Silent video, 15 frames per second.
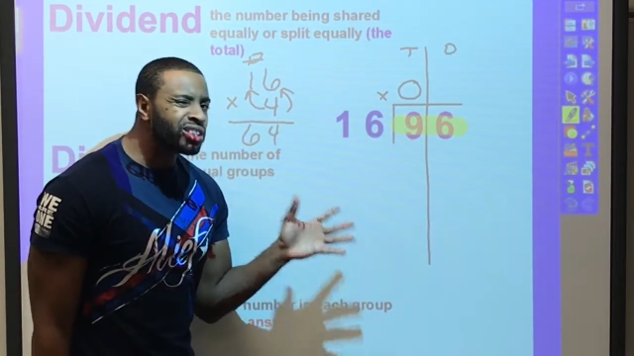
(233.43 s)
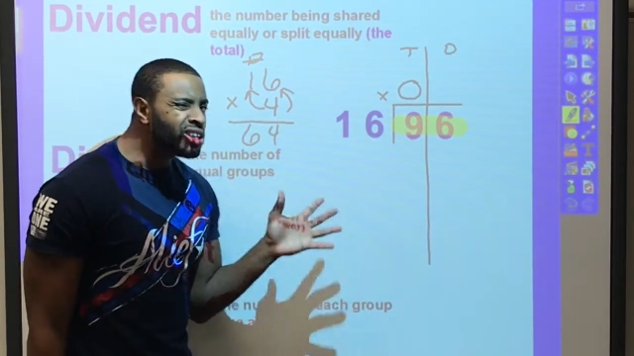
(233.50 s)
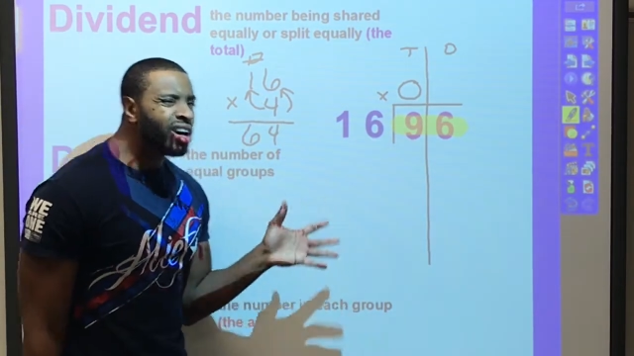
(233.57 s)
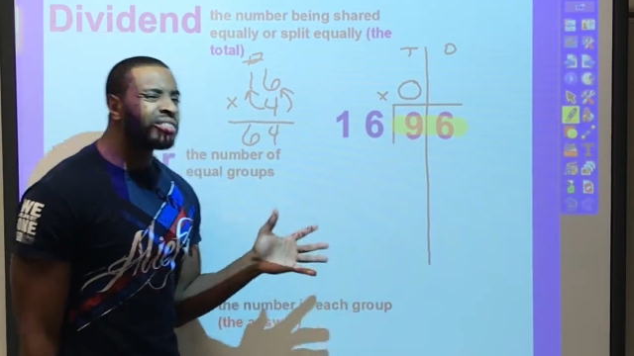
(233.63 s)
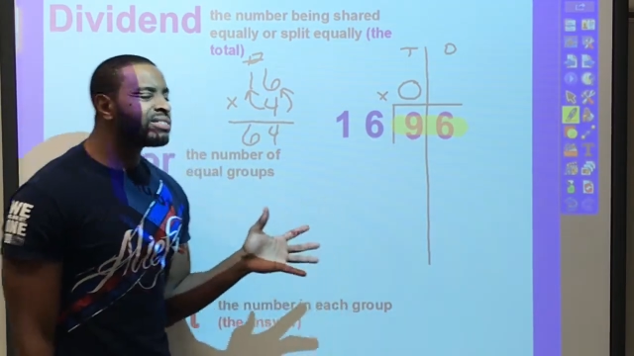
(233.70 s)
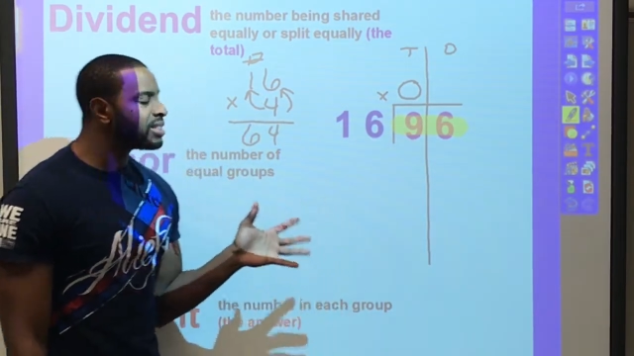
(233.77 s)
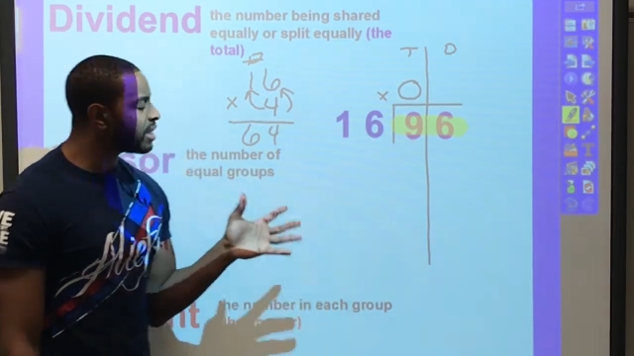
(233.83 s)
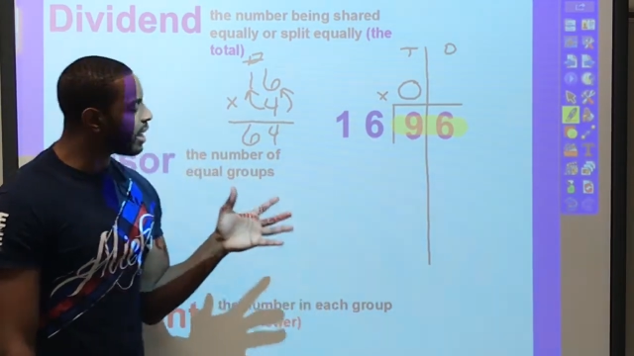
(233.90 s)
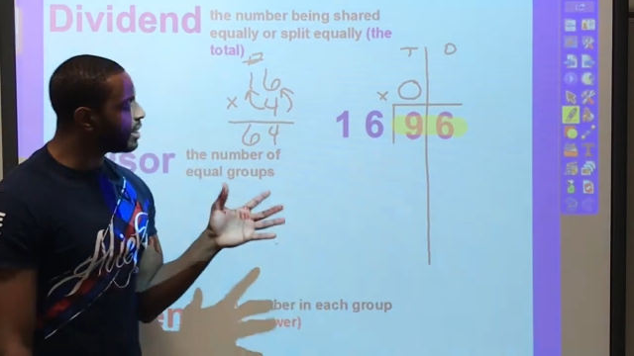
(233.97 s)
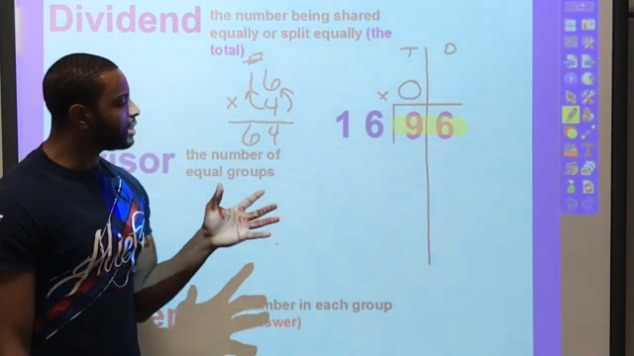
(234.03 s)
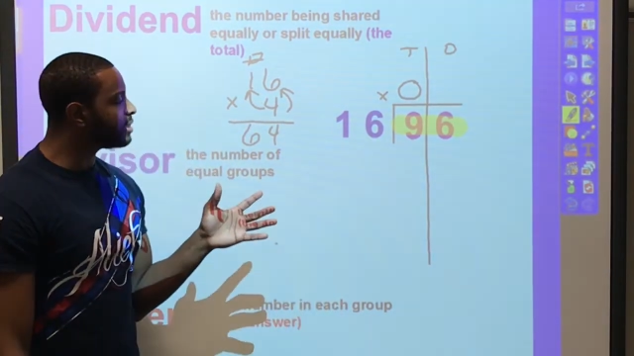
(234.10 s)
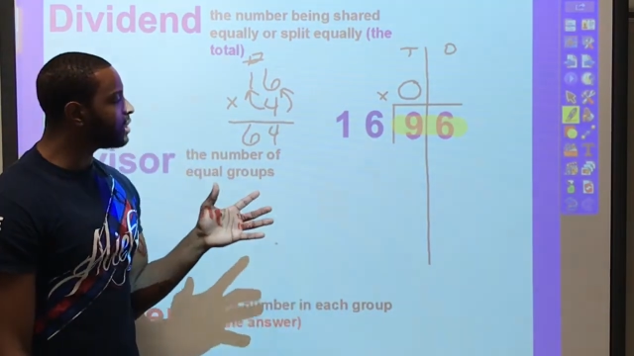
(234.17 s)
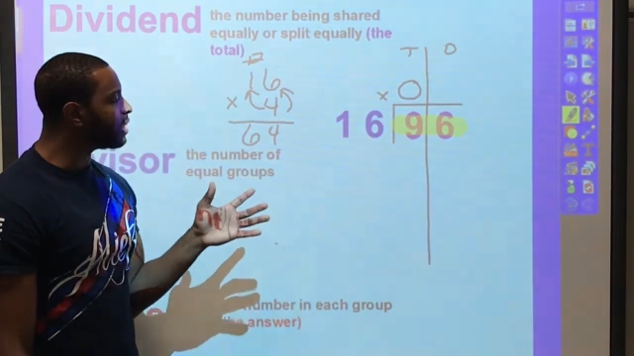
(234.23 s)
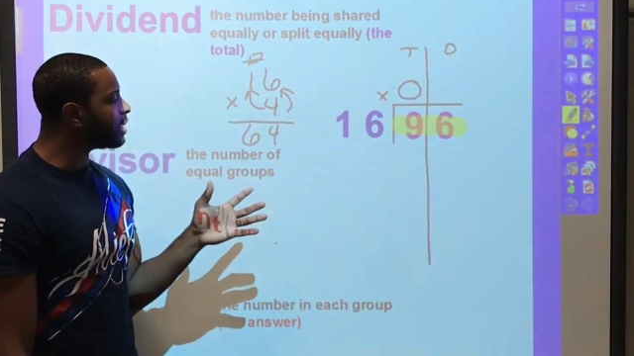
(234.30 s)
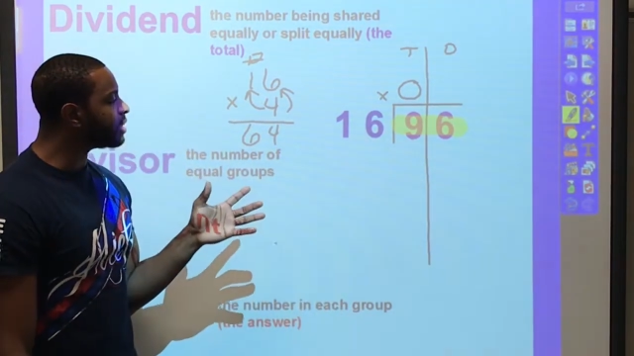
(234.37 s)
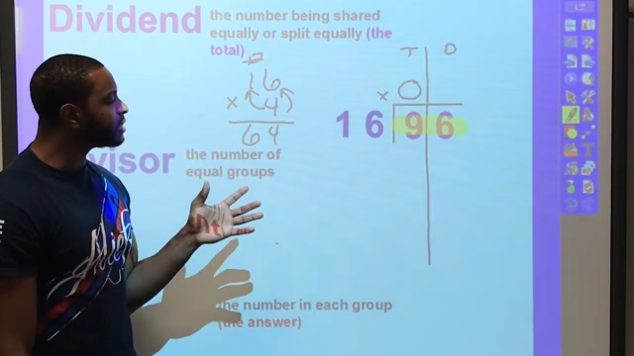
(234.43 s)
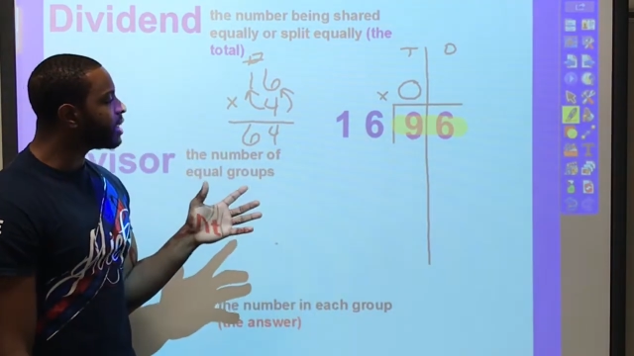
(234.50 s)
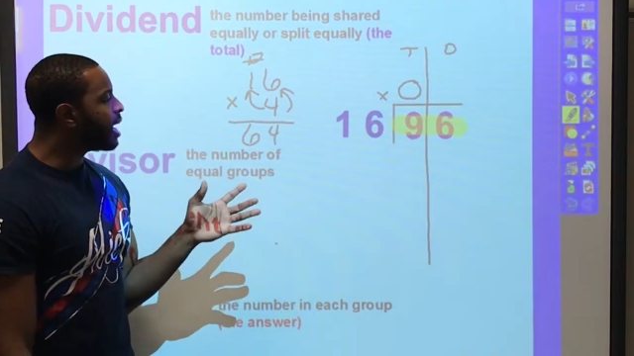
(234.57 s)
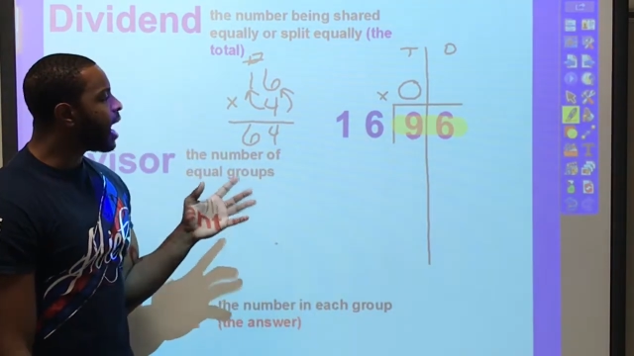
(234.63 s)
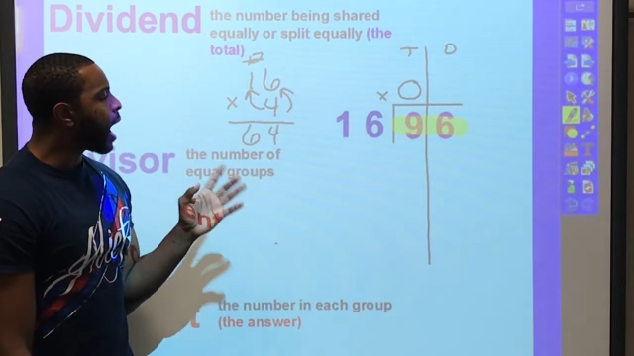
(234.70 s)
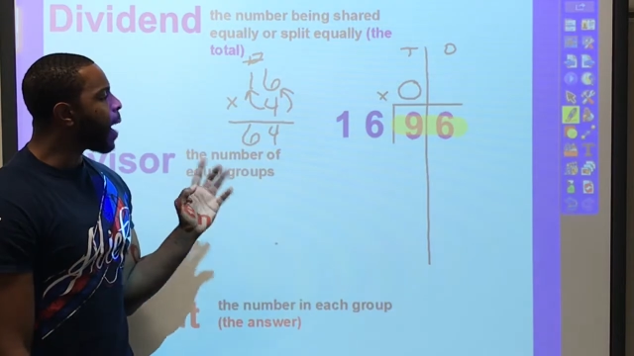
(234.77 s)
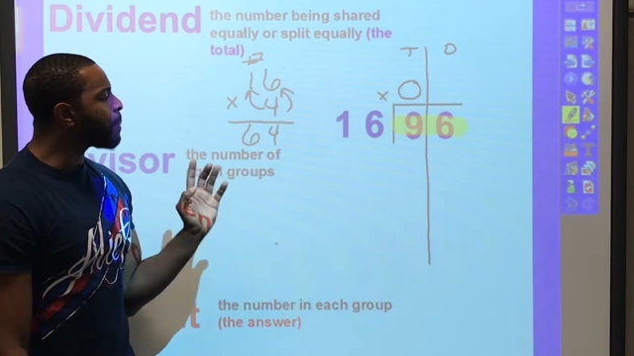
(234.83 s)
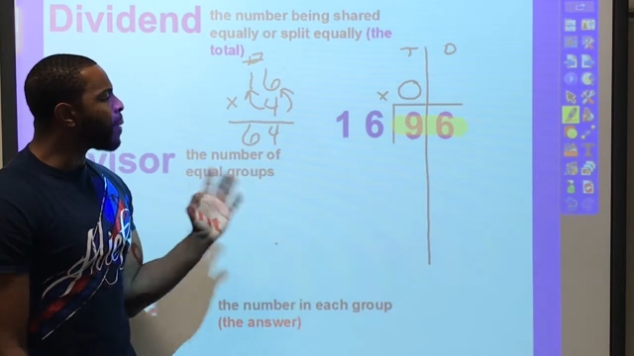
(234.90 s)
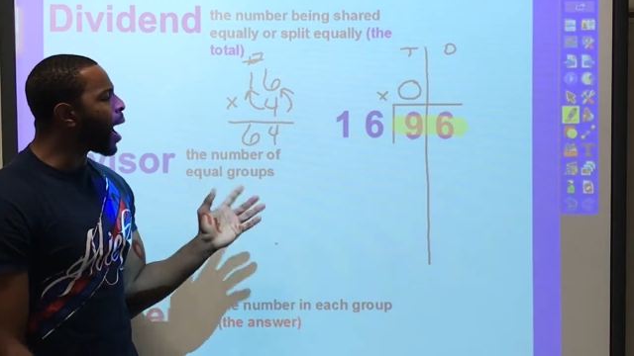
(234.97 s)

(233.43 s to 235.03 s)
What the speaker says: enough to 96. I